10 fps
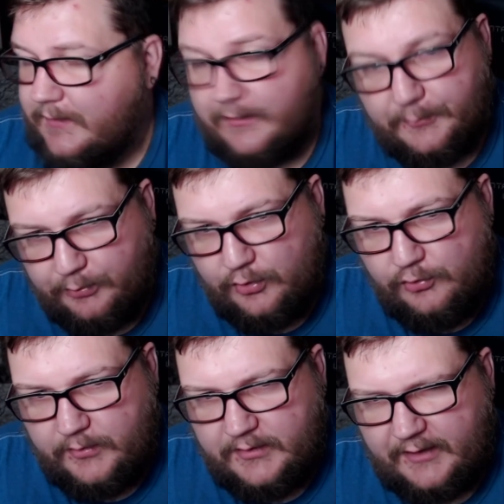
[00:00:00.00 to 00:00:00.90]
Uh, the
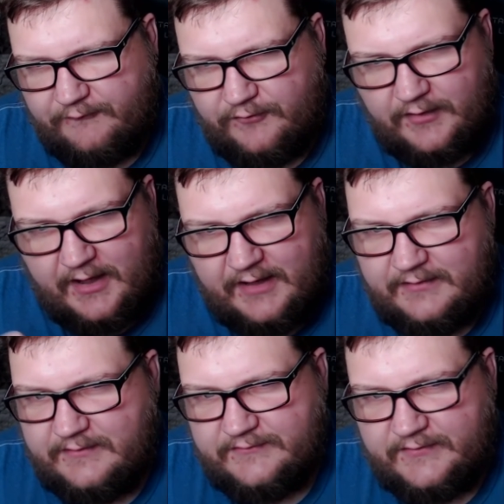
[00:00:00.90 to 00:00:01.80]
blue one, I
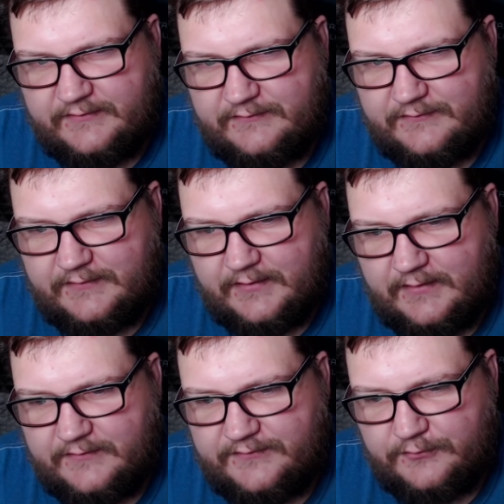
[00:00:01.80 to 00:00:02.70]
forgot, is it's
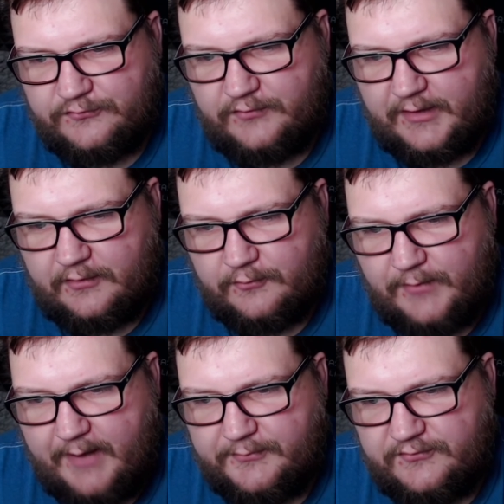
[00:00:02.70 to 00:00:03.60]
uh, single strike or
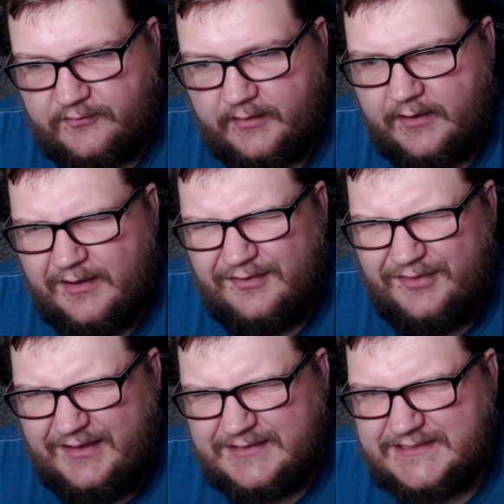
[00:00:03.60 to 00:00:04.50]
rapid strike? I
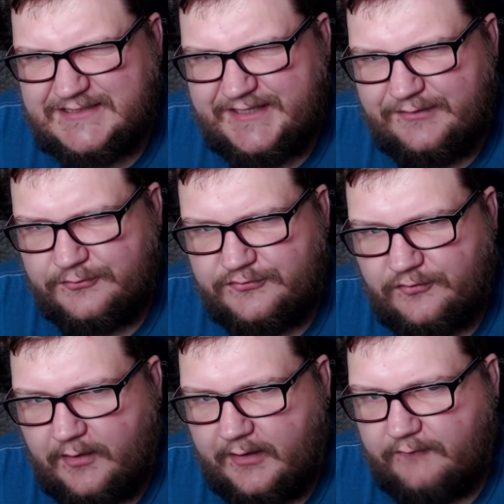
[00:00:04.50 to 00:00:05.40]
think it's single
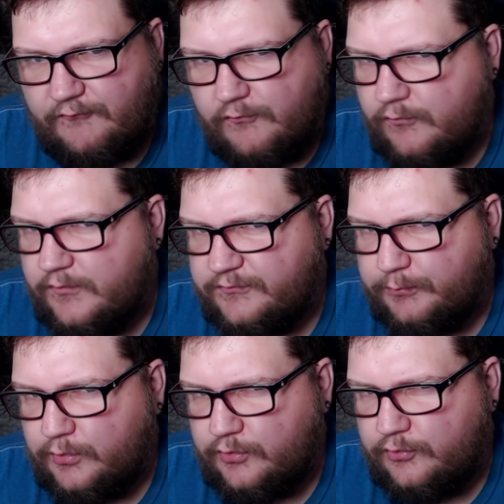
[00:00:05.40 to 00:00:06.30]
strike. Four is
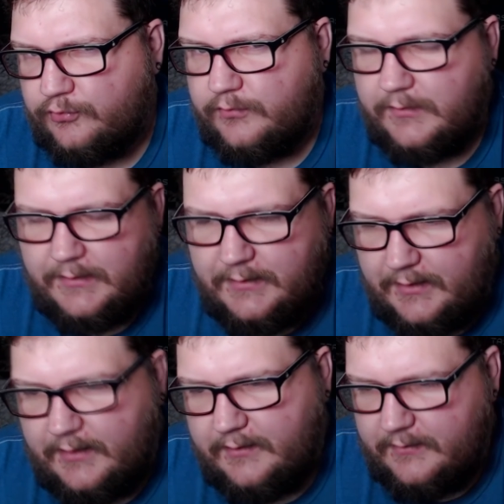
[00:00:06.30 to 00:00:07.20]
blue.
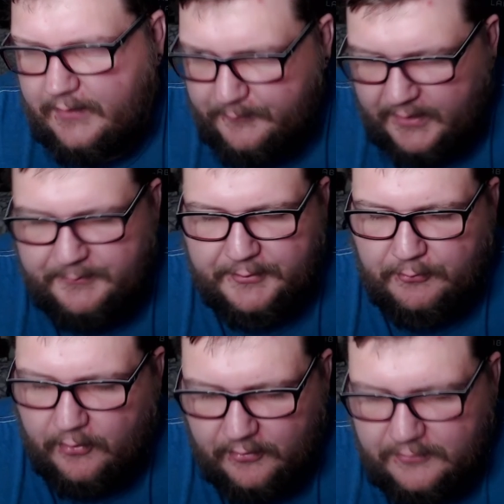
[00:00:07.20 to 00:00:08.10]
Might be
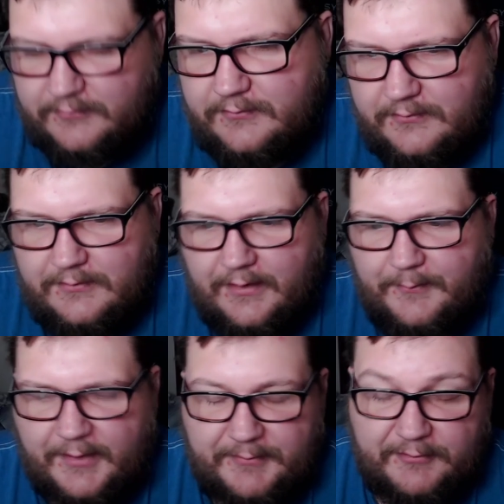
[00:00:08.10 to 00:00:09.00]
wrong. I
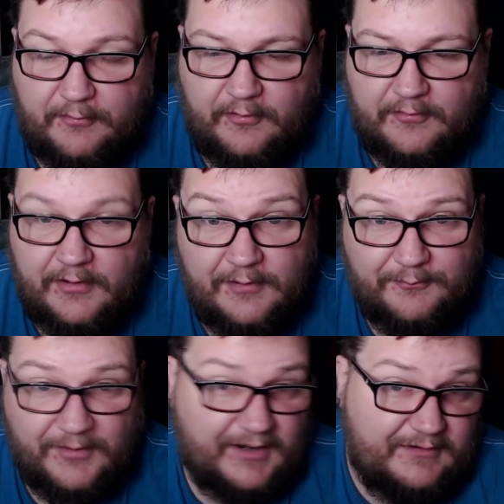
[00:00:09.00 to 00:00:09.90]
might be wrong.
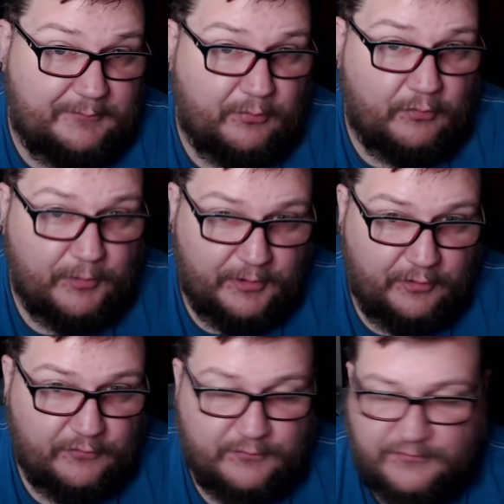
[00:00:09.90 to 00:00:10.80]
But I did pull one of
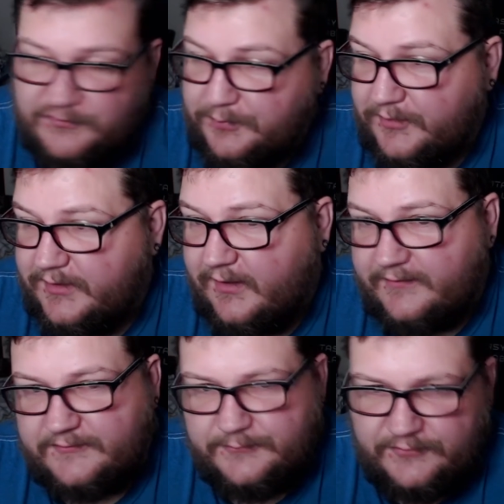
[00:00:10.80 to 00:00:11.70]
those, which is pretty awesome.